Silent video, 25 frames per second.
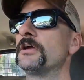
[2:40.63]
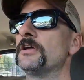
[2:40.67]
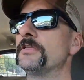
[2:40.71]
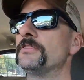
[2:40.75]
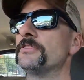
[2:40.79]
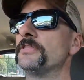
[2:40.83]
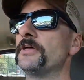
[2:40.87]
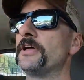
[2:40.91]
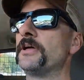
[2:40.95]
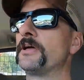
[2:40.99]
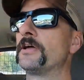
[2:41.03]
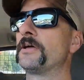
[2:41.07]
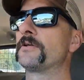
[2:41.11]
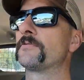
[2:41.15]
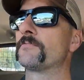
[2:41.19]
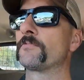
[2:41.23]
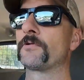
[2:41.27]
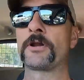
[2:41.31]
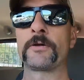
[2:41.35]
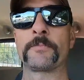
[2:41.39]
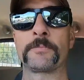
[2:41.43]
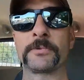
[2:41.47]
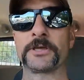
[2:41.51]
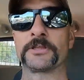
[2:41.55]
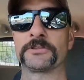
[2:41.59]
and then
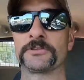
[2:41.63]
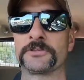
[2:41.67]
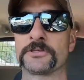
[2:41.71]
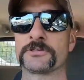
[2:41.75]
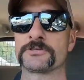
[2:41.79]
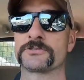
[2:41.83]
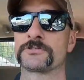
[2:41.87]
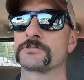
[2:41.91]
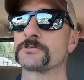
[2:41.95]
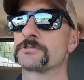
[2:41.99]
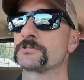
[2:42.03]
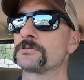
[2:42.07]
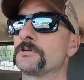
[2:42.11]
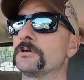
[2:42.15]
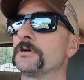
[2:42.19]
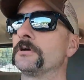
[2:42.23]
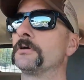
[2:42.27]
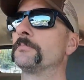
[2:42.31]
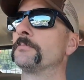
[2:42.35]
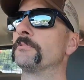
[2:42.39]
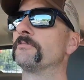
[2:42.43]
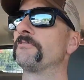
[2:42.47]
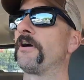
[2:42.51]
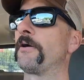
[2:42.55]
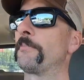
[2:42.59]
run up and get this
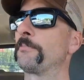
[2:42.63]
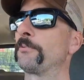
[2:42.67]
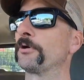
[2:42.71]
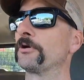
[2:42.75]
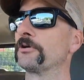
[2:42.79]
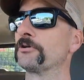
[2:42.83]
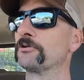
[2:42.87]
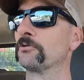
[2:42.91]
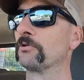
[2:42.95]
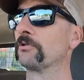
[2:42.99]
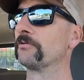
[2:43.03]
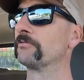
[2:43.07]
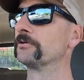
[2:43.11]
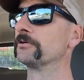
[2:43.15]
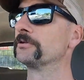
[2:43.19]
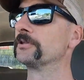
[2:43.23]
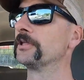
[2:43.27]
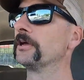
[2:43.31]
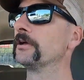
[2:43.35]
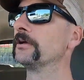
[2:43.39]
evaporator delivered.